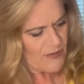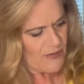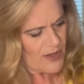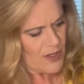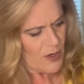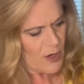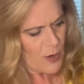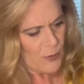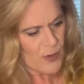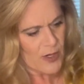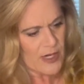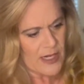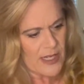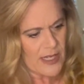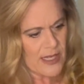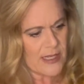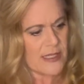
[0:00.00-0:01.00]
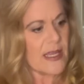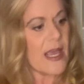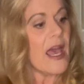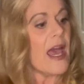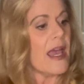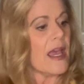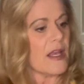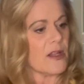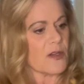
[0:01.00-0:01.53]
figure out what it is.
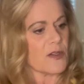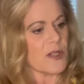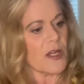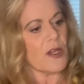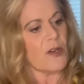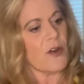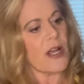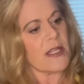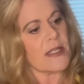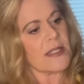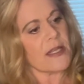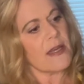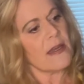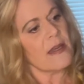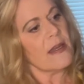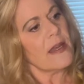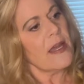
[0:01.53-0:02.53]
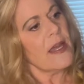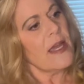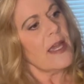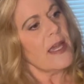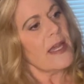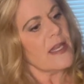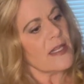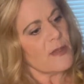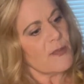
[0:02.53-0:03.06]
It looks like a dress.
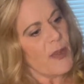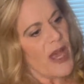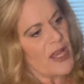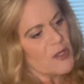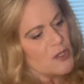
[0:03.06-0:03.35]
It is by